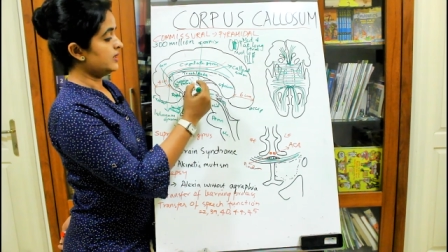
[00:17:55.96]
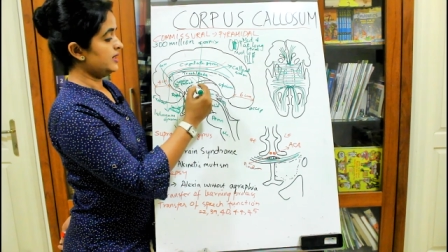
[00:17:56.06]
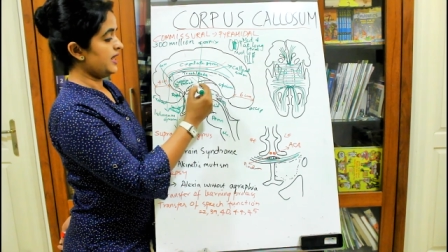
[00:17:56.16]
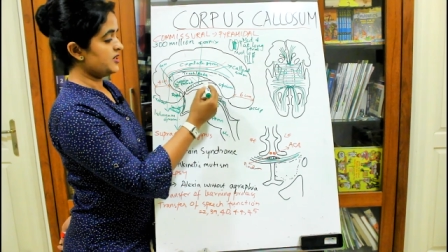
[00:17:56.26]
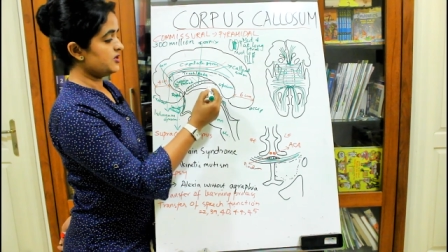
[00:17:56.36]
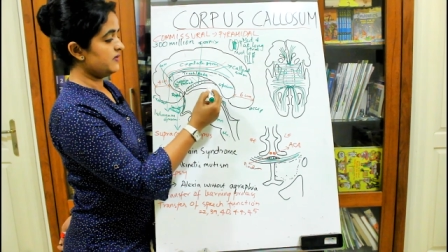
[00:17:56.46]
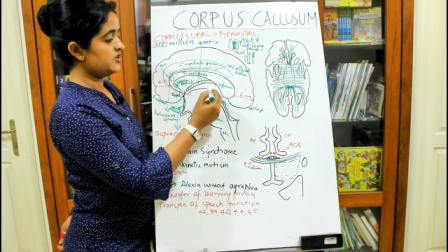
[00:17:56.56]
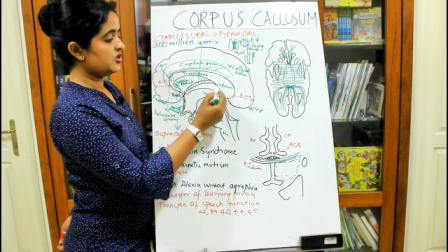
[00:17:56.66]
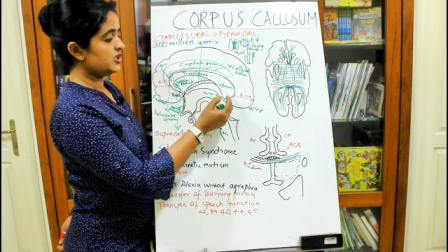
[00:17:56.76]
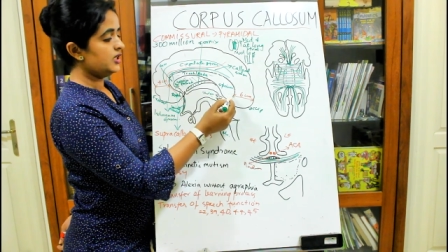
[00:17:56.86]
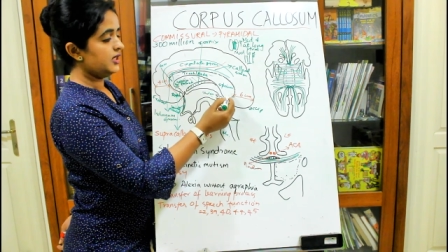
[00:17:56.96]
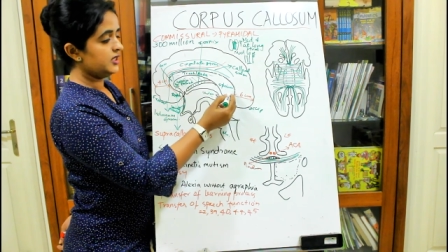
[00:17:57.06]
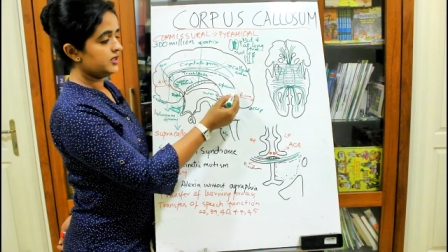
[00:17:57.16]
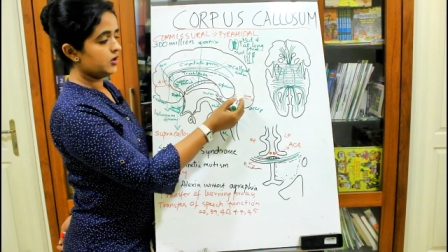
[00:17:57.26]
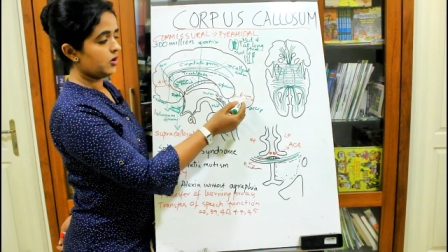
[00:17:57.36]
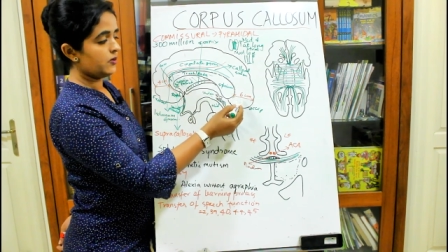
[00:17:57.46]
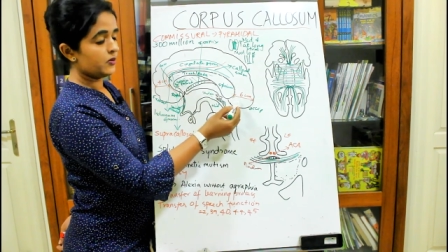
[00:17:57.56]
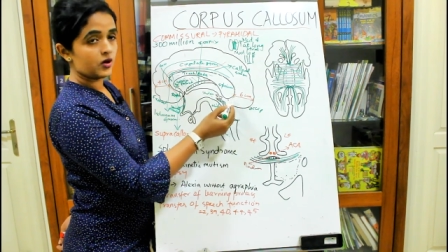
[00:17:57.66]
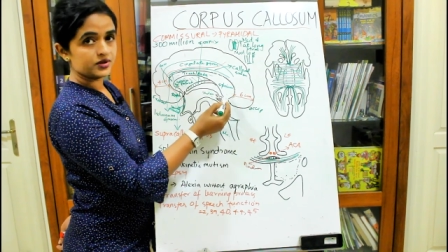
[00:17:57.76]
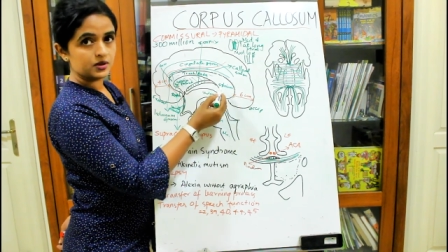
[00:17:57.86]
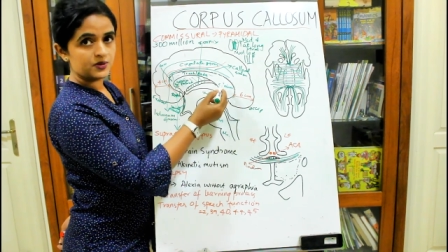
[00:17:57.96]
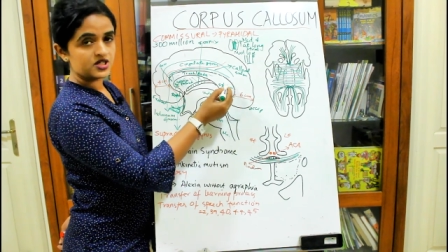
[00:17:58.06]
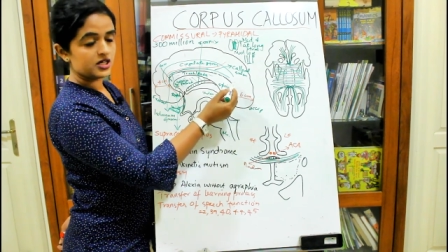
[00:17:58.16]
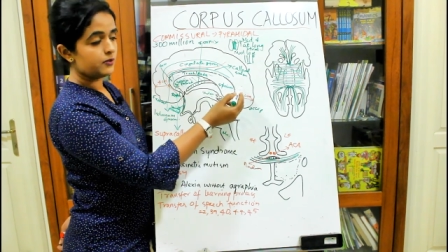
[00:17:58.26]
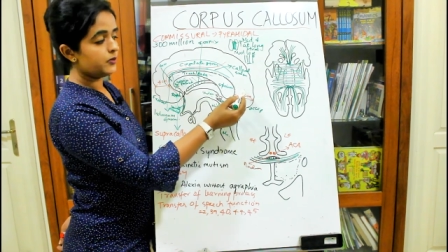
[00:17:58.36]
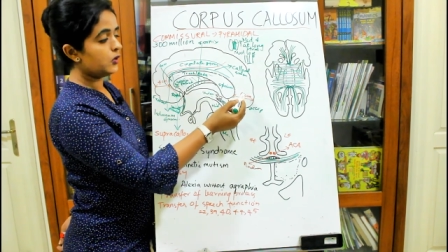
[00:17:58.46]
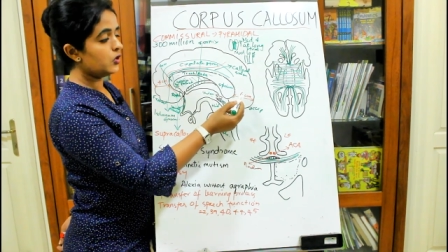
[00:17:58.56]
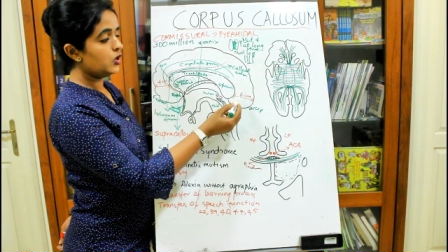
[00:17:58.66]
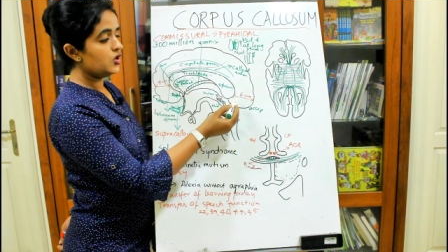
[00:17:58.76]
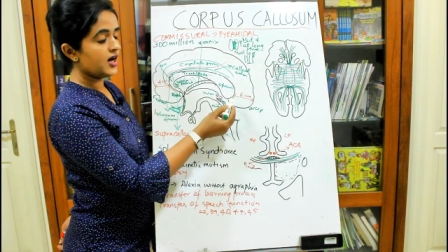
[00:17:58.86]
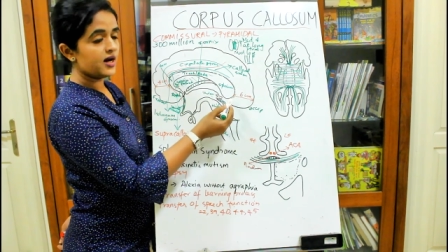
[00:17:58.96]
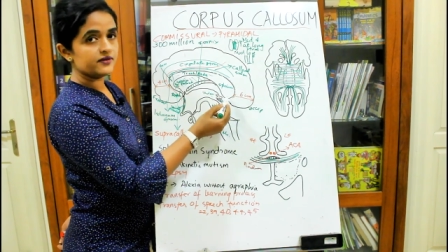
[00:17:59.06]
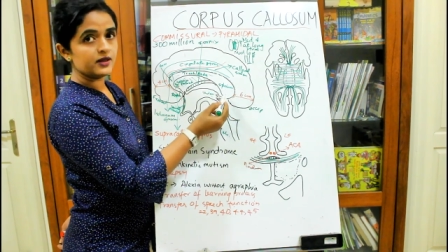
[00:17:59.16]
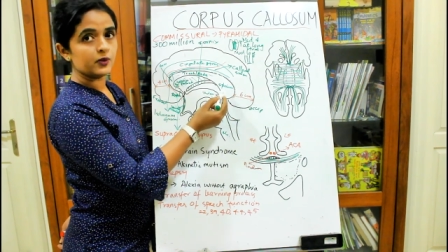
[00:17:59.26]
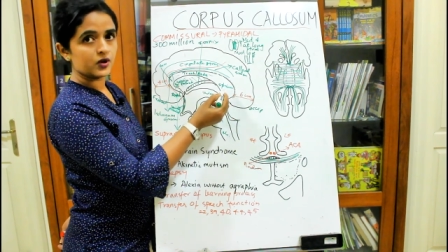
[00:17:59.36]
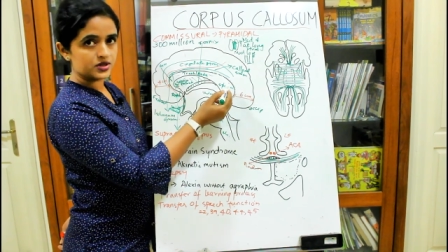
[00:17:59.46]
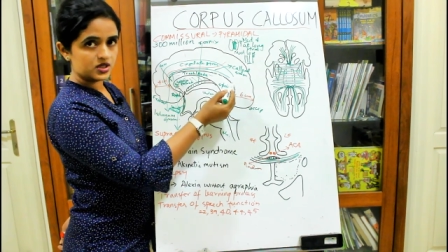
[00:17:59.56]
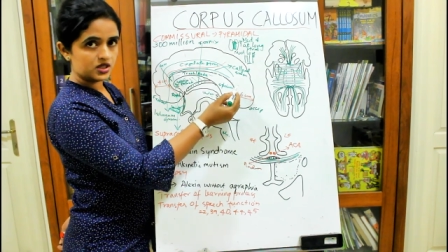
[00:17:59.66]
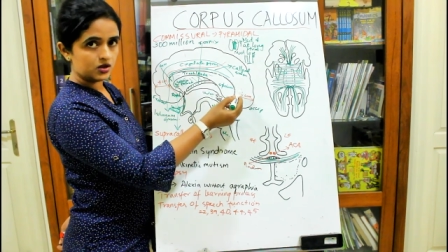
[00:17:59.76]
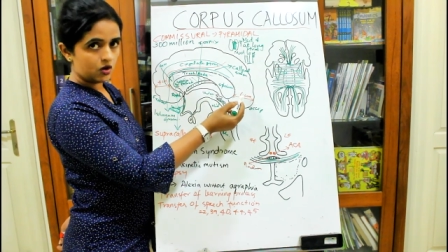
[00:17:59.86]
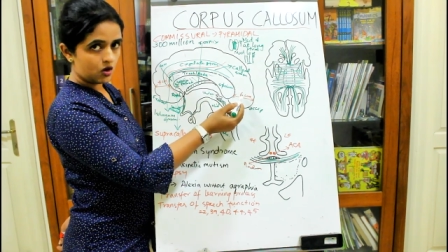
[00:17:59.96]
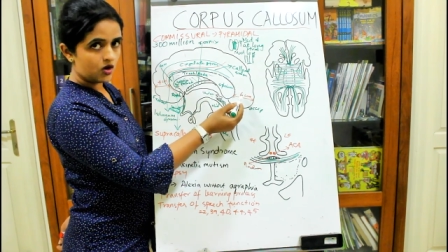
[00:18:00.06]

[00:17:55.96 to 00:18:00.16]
uh, lateral ventricle. In the occipital pole you have the posterior